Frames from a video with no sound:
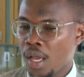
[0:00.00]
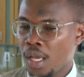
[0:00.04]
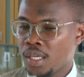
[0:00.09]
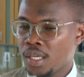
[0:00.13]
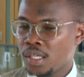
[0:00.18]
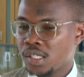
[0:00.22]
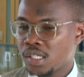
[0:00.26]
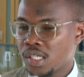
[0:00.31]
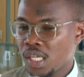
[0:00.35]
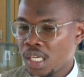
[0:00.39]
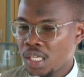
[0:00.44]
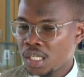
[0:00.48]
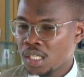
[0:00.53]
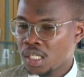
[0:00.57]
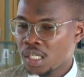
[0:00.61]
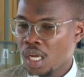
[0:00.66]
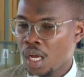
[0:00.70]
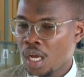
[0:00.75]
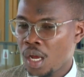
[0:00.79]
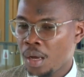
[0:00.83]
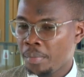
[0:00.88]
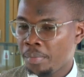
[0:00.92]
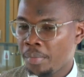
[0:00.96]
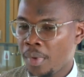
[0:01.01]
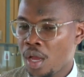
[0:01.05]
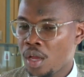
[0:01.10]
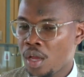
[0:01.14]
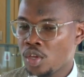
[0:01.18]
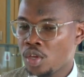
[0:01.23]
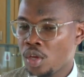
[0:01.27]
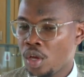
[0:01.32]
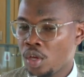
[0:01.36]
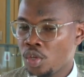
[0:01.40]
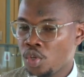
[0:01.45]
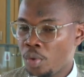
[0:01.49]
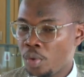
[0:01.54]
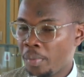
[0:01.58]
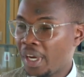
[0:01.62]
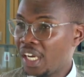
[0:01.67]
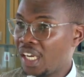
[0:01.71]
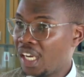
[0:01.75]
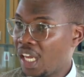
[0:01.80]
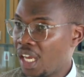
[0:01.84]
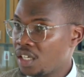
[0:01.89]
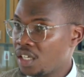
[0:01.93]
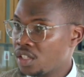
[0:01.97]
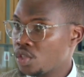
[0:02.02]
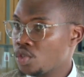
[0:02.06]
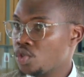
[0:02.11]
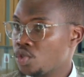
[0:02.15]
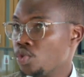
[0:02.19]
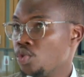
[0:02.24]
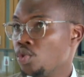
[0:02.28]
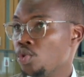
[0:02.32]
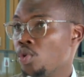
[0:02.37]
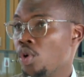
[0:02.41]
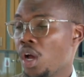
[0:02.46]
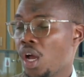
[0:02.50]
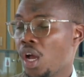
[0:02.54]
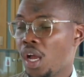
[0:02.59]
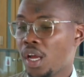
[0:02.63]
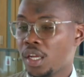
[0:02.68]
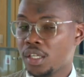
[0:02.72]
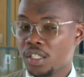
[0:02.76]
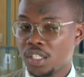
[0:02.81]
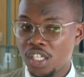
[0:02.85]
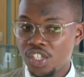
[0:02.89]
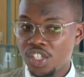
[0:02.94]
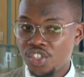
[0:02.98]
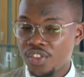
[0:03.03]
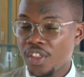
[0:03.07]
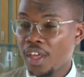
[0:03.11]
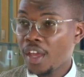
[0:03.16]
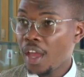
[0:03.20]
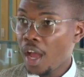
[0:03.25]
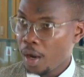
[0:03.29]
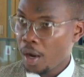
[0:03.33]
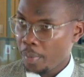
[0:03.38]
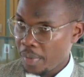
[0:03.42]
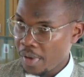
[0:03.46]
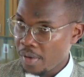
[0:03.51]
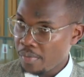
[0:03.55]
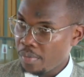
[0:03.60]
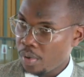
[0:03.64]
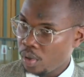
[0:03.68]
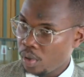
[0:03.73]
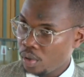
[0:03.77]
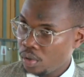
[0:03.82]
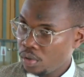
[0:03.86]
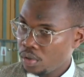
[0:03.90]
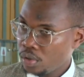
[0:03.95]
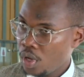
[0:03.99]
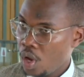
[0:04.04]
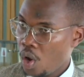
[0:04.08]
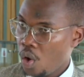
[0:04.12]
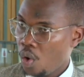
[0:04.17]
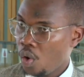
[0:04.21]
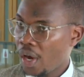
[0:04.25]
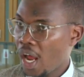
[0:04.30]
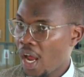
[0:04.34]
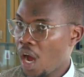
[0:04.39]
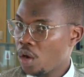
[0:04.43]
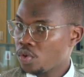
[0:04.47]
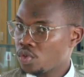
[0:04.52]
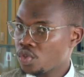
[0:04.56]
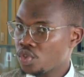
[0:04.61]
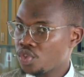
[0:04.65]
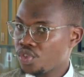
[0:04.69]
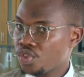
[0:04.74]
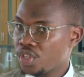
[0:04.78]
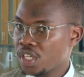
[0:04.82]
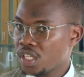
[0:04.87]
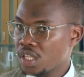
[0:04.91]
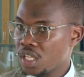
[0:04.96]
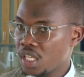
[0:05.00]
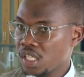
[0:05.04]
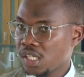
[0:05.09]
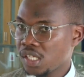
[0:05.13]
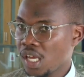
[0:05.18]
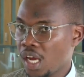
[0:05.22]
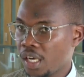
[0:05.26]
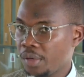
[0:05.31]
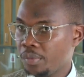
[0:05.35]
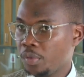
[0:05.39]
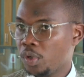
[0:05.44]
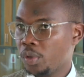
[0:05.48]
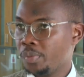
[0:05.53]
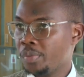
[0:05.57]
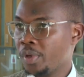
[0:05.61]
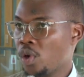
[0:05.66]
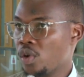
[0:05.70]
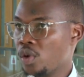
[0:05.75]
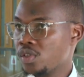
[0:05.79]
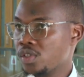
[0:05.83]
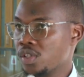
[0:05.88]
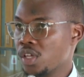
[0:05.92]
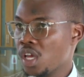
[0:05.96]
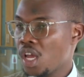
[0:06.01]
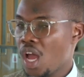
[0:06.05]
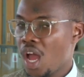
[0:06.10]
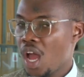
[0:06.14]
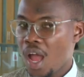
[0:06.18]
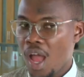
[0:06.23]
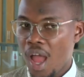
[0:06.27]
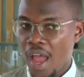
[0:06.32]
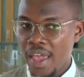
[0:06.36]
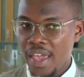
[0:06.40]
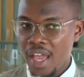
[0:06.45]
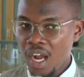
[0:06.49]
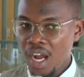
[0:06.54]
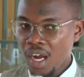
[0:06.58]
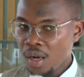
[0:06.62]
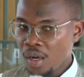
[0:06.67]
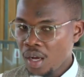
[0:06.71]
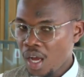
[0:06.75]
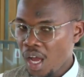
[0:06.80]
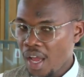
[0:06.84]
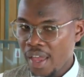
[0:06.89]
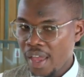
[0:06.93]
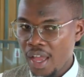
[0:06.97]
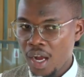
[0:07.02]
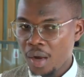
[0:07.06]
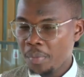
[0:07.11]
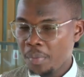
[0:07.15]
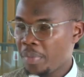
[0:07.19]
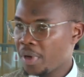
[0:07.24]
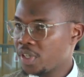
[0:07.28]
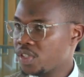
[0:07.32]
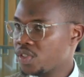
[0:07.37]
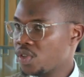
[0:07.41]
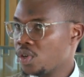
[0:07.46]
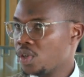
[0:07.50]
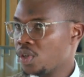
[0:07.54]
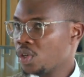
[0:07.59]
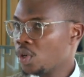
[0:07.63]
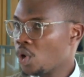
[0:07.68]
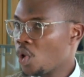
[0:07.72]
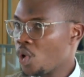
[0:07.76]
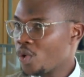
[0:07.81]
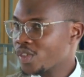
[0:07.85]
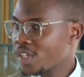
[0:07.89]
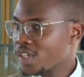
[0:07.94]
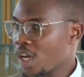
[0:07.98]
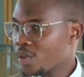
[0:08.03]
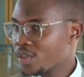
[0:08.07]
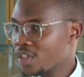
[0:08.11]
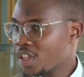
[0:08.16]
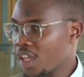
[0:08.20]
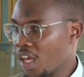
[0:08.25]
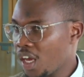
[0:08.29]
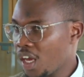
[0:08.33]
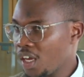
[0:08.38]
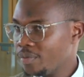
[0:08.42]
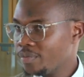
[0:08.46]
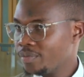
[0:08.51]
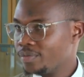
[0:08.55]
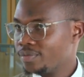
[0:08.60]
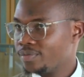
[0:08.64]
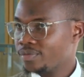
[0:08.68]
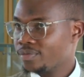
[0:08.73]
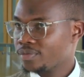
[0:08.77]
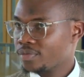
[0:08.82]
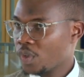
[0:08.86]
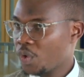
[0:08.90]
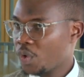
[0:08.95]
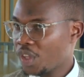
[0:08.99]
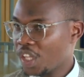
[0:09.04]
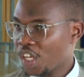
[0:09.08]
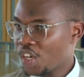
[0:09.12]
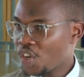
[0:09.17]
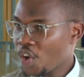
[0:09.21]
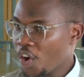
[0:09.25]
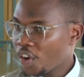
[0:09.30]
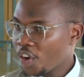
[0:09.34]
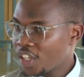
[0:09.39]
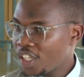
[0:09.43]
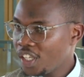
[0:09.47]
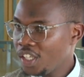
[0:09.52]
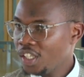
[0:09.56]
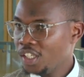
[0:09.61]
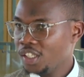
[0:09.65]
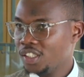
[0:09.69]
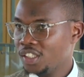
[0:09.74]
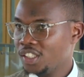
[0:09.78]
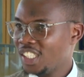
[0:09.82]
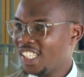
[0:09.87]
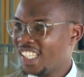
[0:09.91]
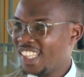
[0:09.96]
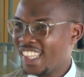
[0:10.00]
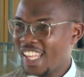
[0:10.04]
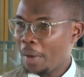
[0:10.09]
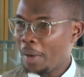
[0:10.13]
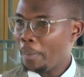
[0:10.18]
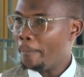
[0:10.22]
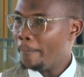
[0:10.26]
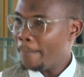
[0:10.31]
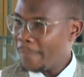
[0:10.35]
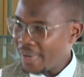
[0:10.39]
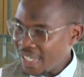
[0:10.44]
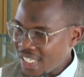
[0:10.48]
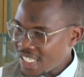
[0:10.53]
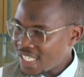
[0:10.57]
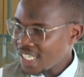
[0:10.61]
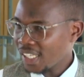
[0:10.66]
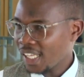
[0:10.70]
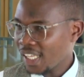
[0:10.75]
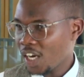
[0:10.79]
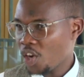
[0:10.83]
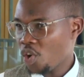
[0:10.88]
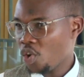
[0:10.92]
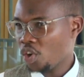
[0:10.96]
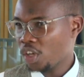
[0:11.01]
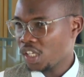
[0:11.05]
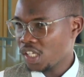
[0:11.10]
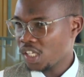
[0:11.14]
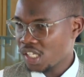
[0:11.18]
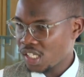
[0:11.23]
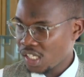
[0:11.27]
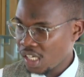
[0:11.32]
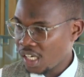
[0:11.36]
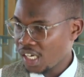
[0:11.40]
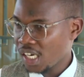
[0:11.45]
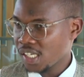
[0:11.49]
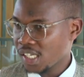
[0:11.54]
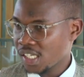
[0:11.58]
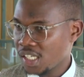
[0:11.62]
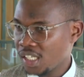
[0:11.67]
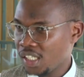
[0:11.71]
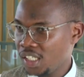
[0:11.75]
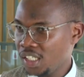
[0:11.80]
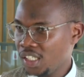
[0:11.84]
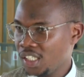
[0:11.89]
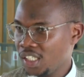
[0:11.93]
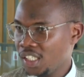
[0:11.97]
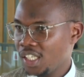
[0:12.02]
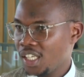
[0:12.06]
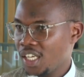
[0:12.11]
is it your mandate to teach the young people on how to treat this animal? Because a young person goes out there with a donkey, they're beating the donkey seriously